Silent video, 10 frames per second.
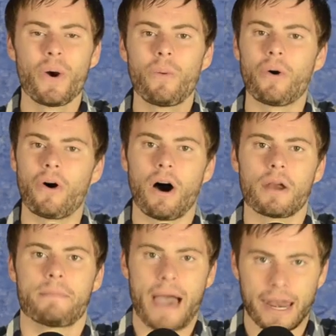will
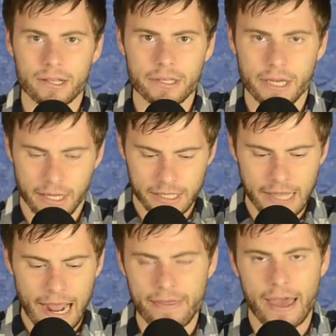automatically
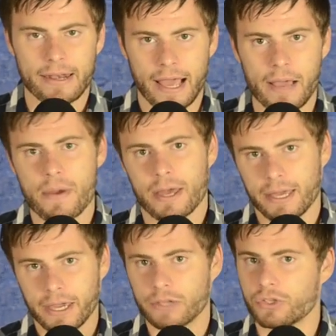tie that name
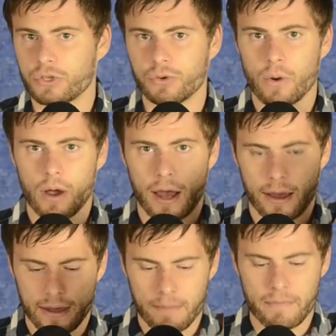into
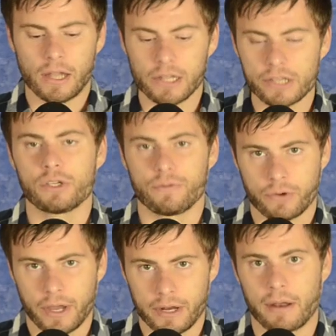a list you've
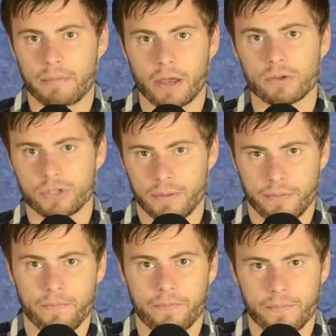created on MailChimp.
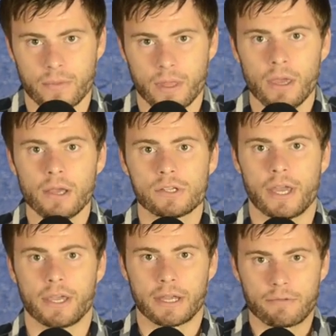So
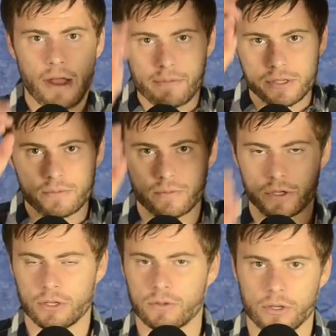that you can grab this
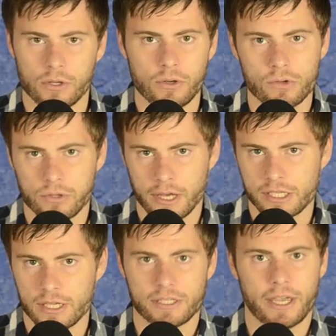huge
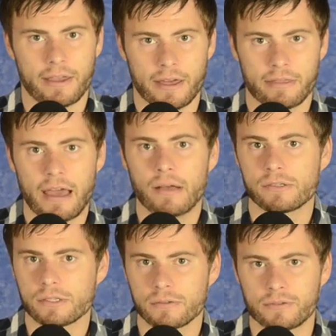list that say you get
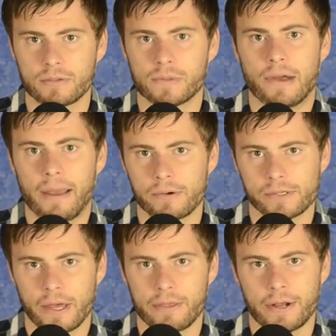thousands of subscribers
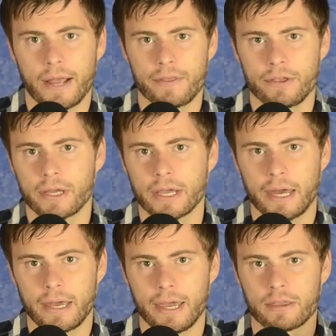on there, and then you can
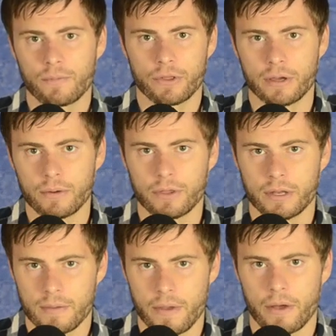kind of hit them with an
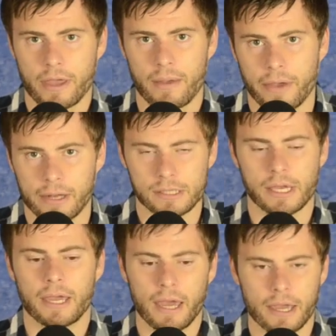email campaign and
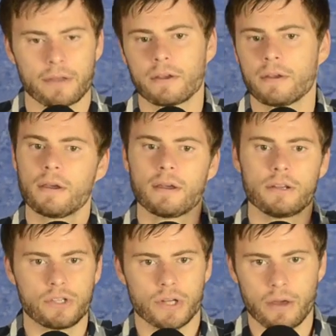say, hey,
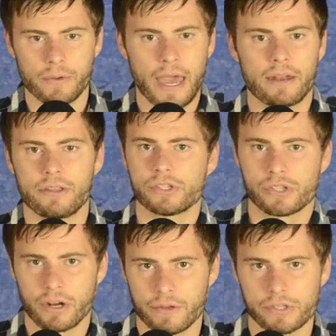did you know that we added this
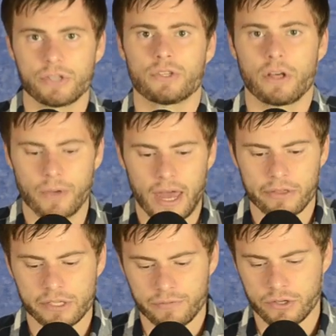service? Did you know that we added
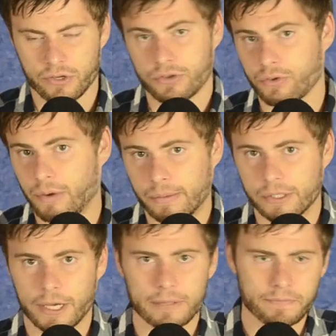this feature to the
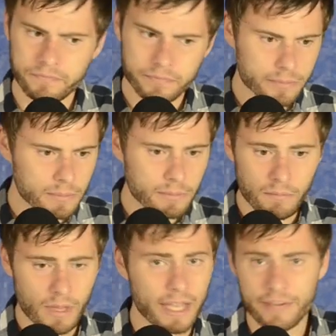website?
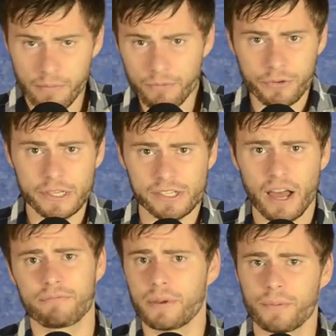Give them free
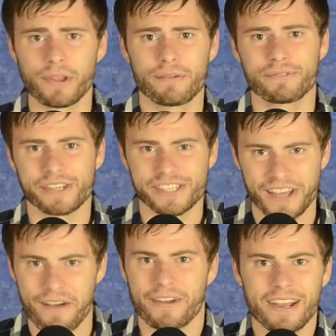stuff. People love free
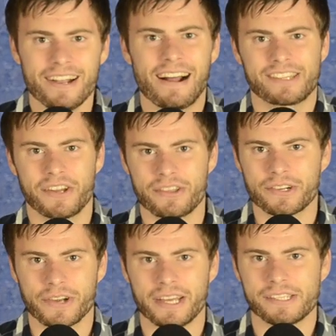stuff. That's another
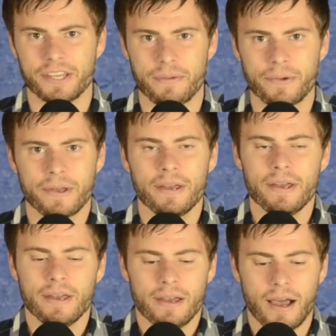great tip
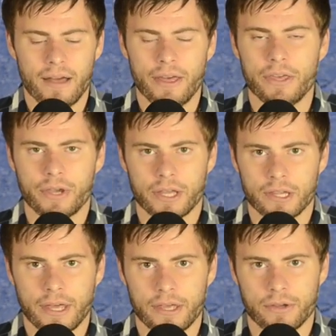that you
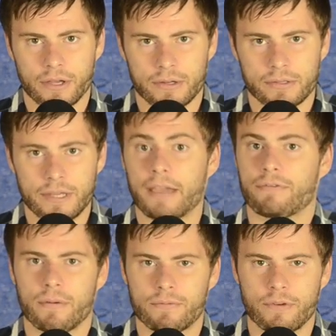can take
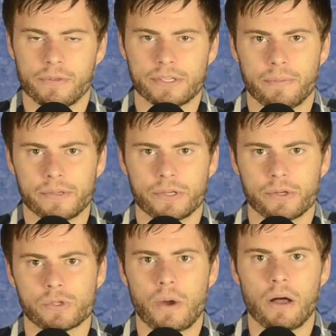from this episode
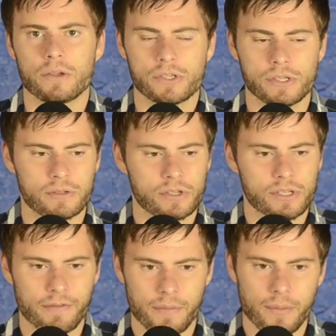as well, is just
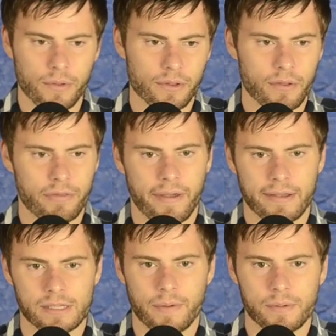giving people little
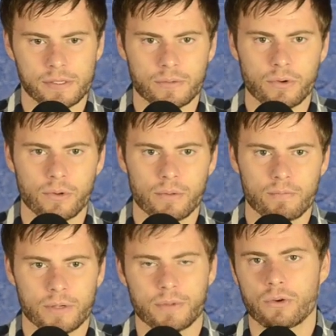things, maybe
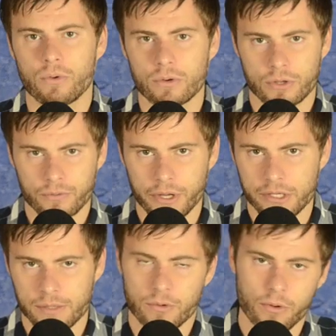something cool to read,
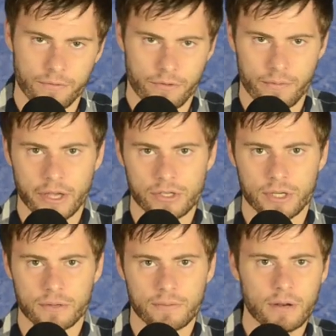some cool
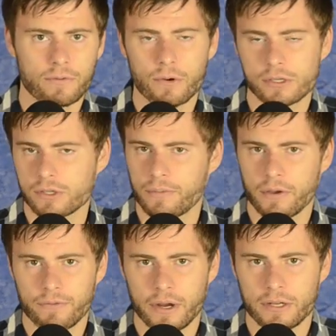information. And of course, don't be
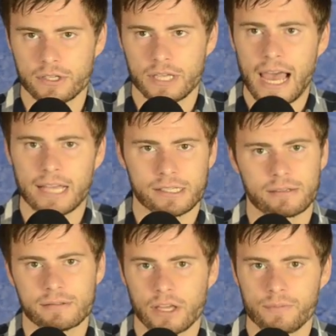afraid to just ask.
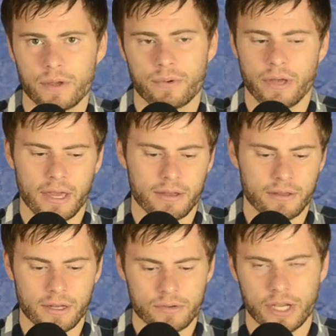Tell people, hey,
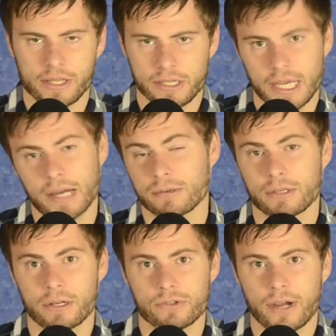check this out.
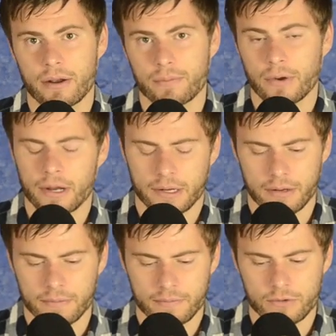Try out our
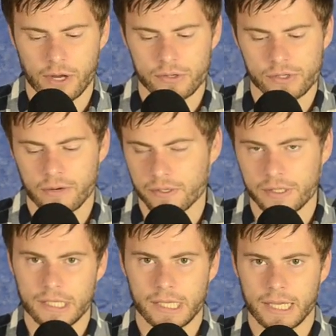product, try out our service,
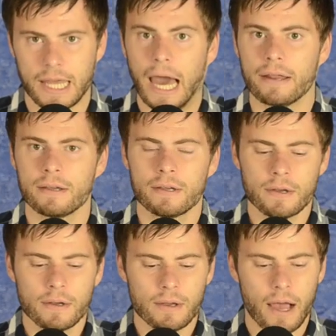things like that.
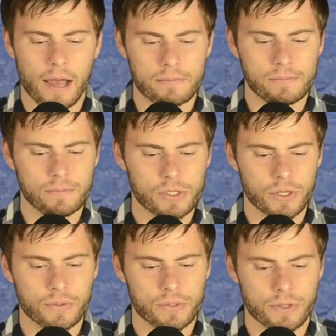
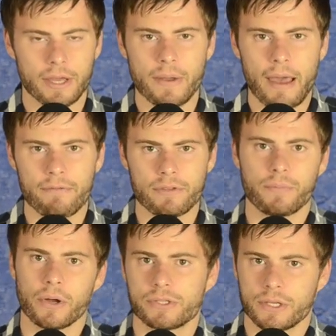So now you have the
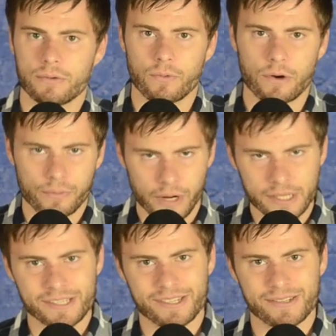built-in WordPress